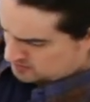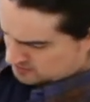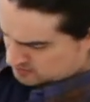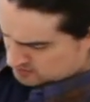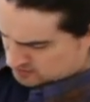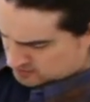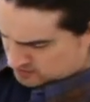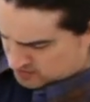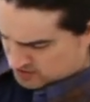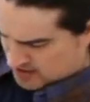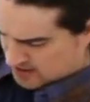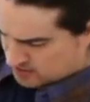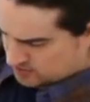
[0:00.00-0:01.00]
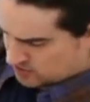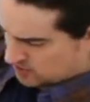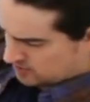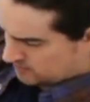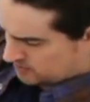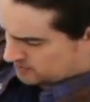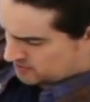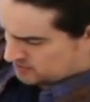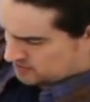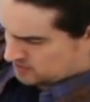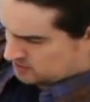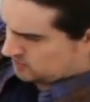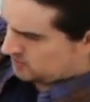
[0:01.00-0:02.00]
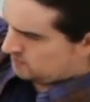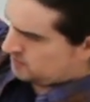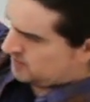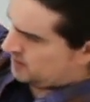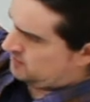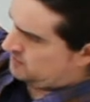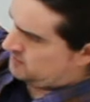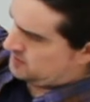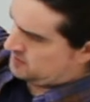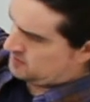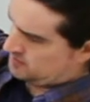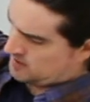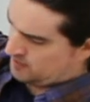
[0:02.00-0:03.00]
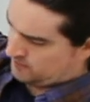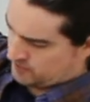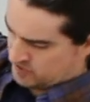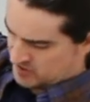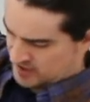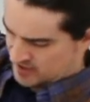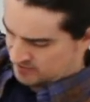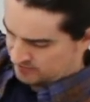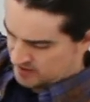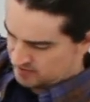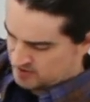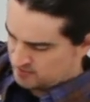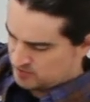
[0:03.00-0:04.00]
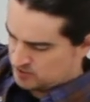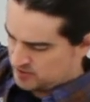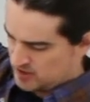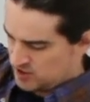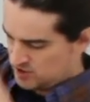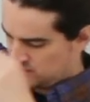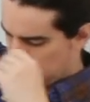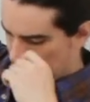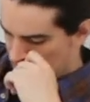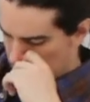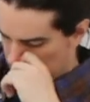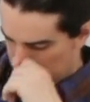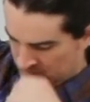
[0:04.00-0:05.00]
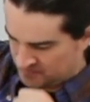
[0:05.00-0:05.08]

so I don't know exactly what the interval is on this one, but it's about a foot and a half maybe in between each of these.